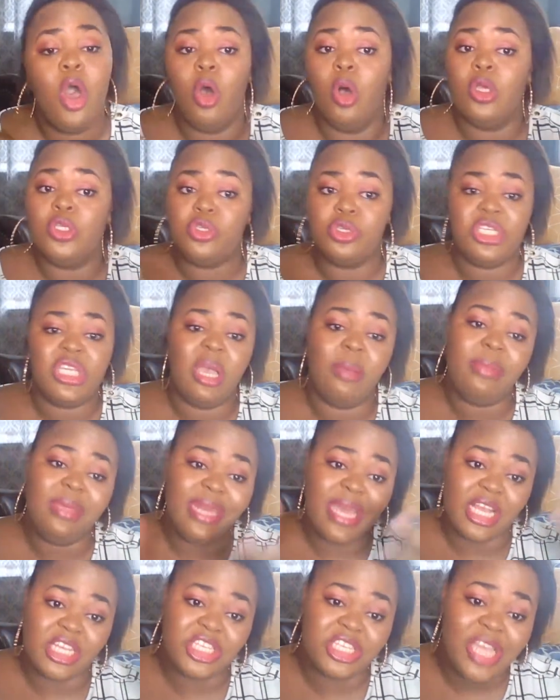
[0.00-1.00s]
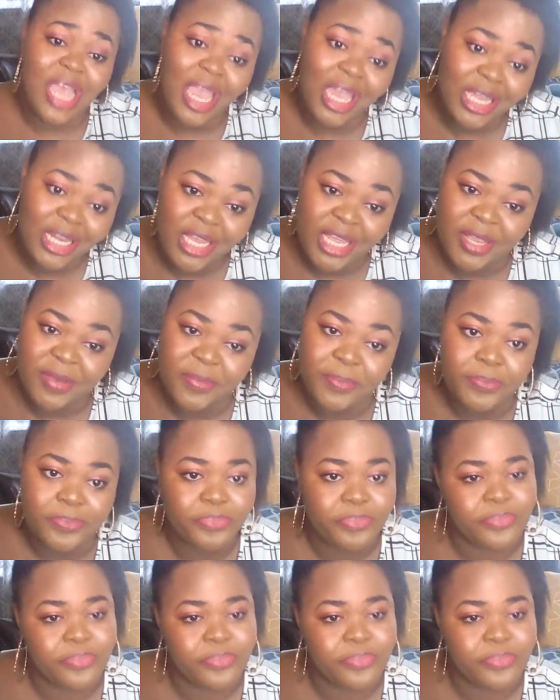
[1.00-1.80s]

on social media shining.